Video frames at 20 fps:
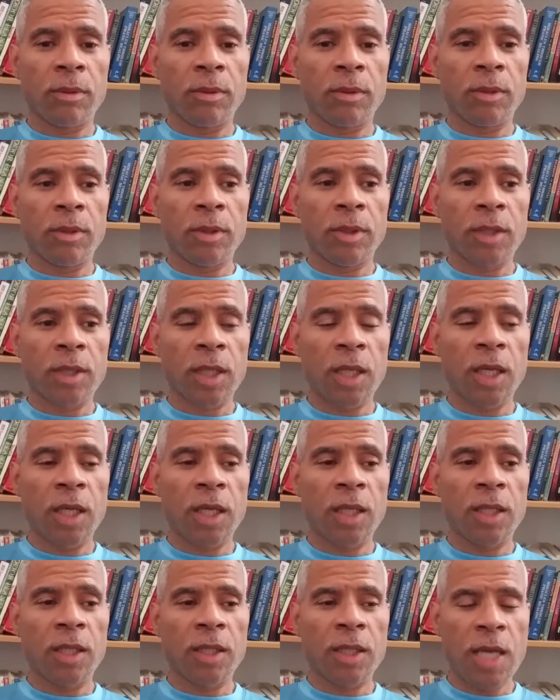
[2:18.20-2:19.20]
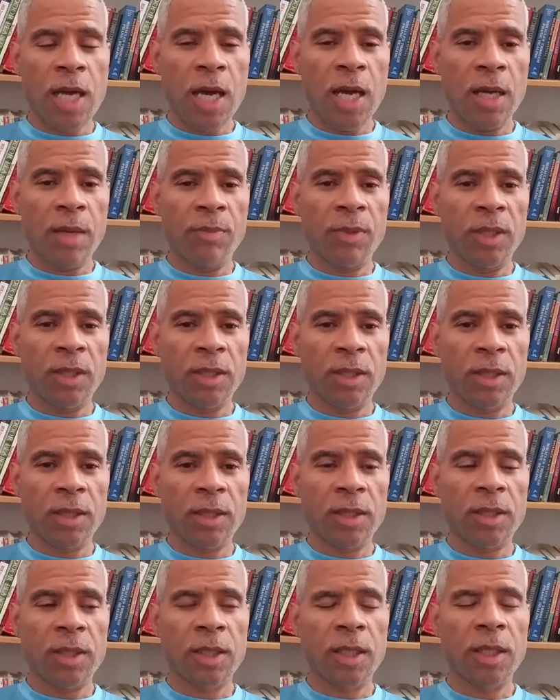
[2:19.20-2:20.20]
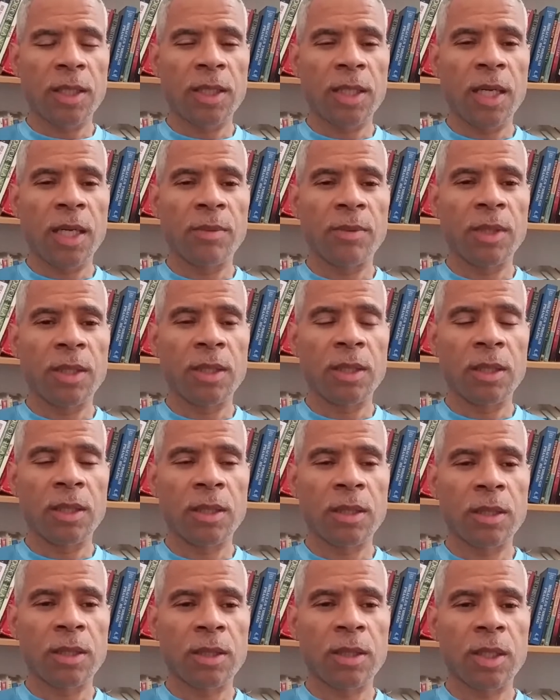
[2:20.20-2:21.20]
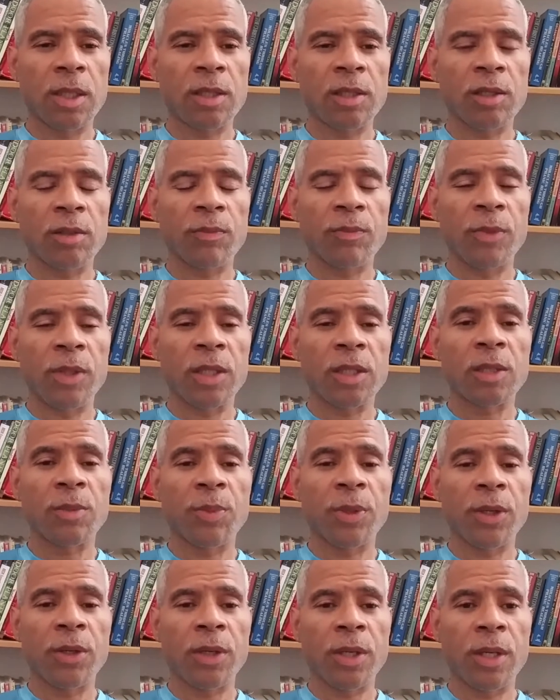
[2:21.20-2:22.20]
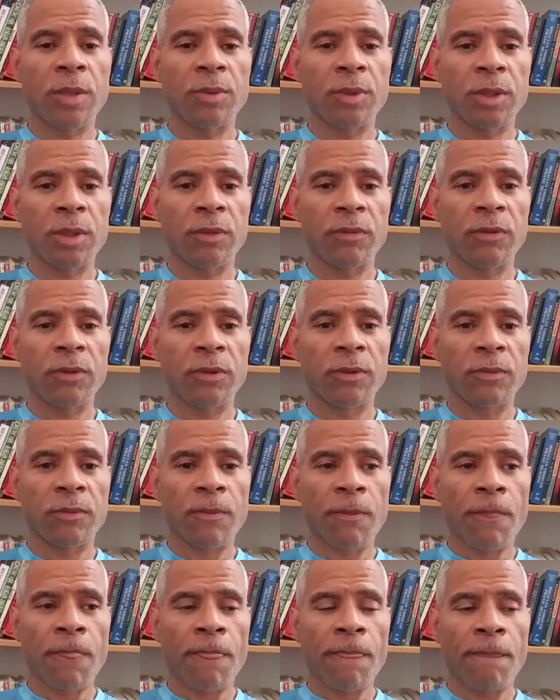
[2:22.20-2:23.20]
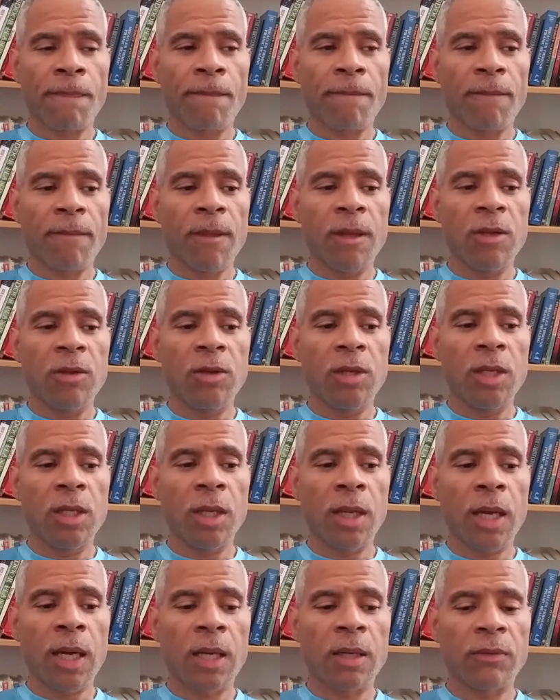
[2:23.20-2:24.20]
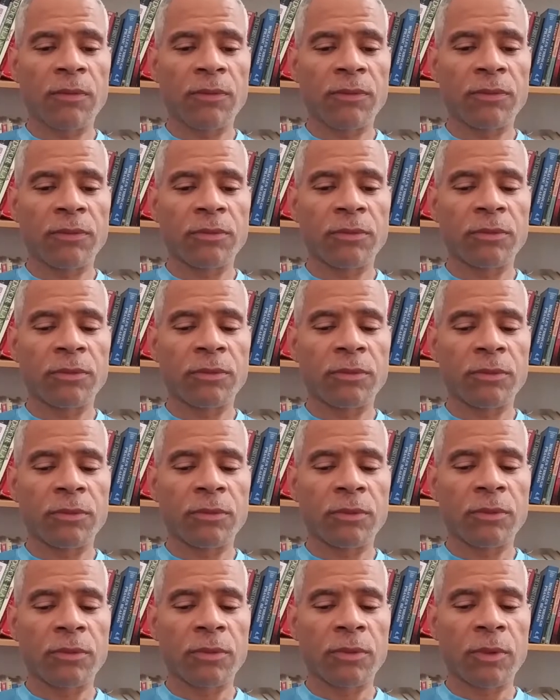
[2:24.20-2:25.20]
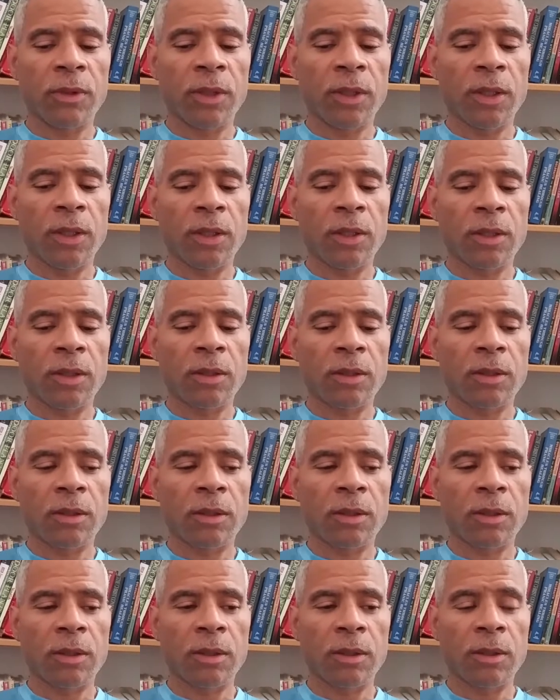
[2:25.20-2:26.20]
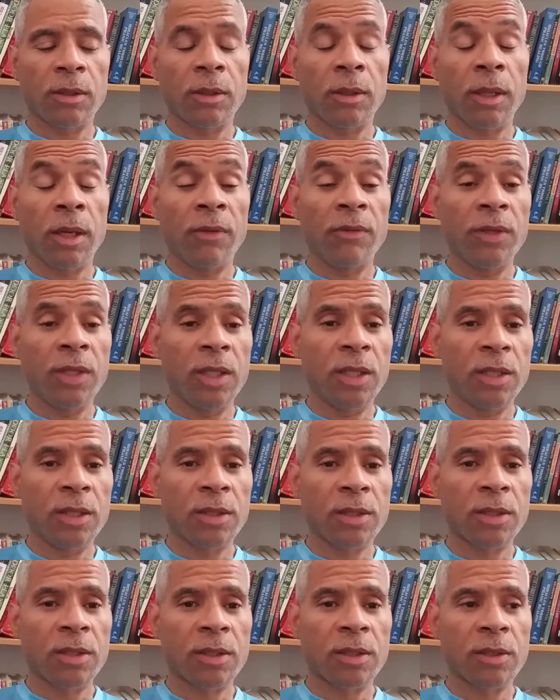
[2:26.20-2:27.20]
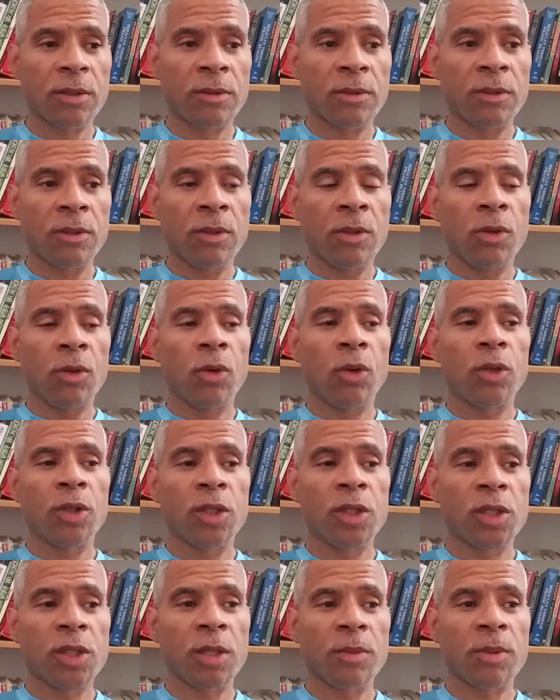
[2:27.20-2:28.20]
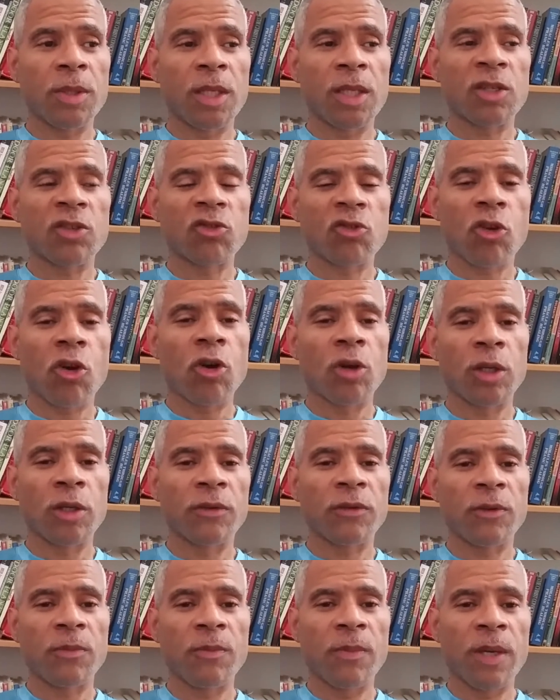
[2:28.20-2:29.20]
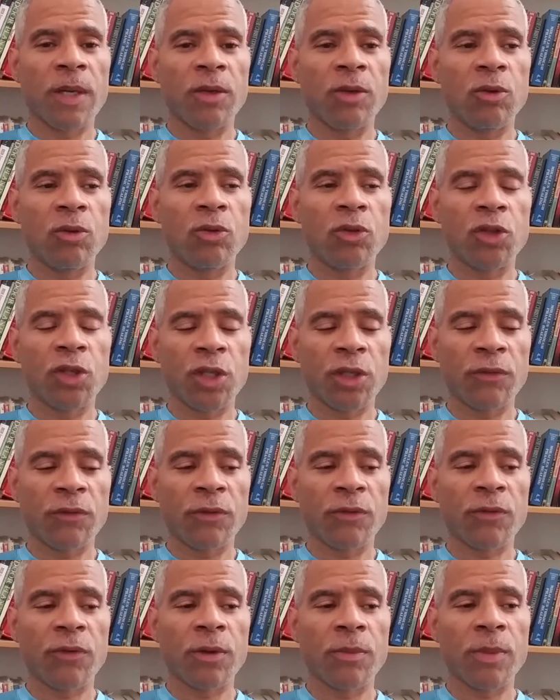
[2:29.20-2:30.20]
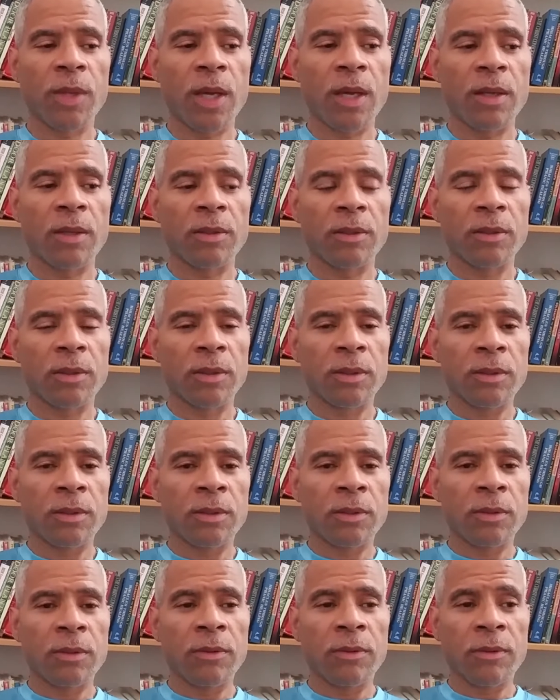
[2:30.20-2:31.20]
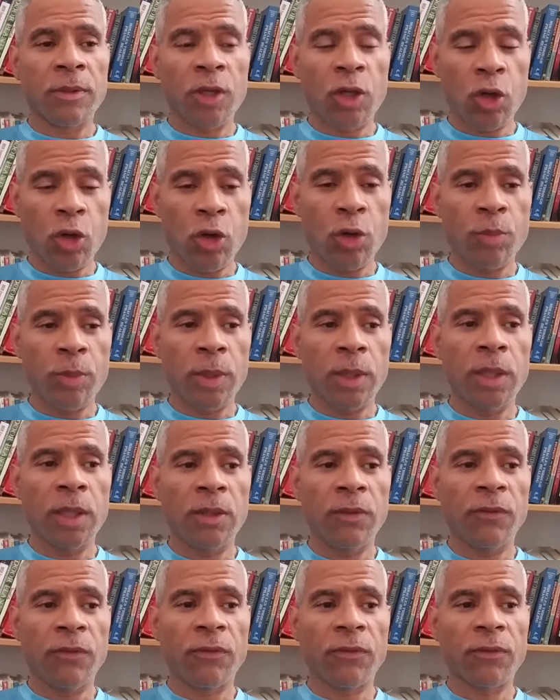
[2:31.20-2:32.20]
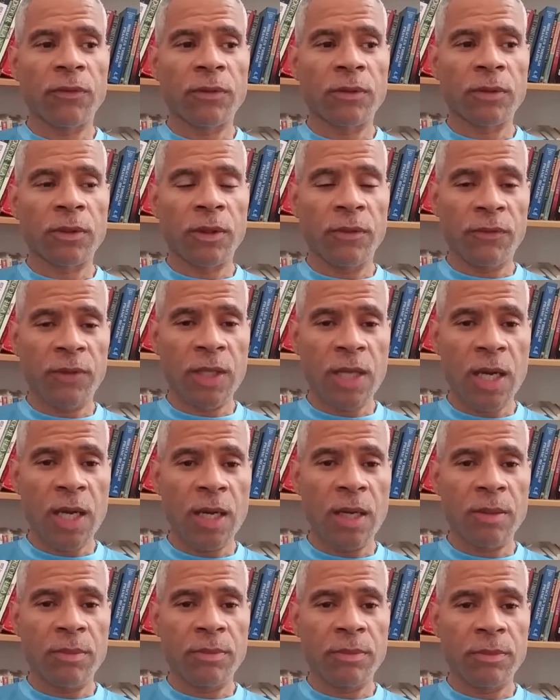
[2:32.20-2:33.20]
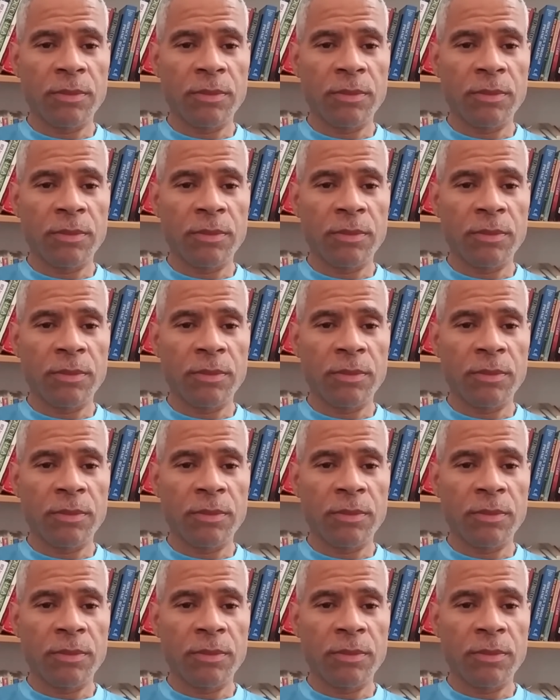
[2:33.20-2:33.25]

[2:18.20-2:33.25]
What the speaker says: saying time exists to saying time doesn't exist, that's a paradigm shift. And you need a lot of like evidence or just something that's strong enough to make you shift from that current belief of time